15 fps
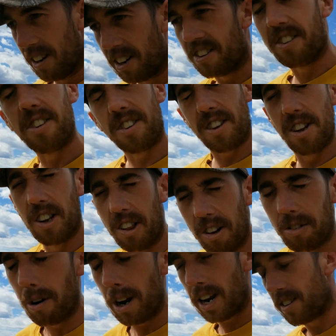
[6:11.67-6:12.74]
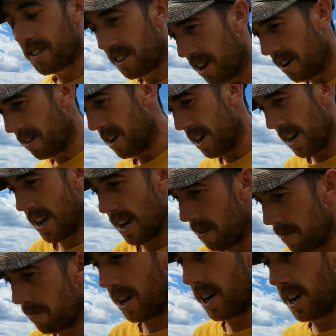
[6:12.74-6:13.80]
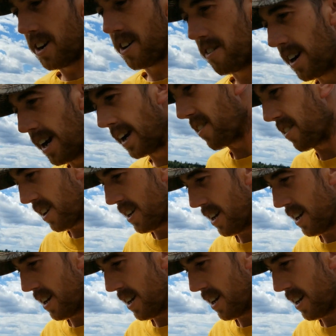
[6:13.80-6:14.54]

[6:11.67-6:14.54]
so it's still a little ways to go yet. But anyways,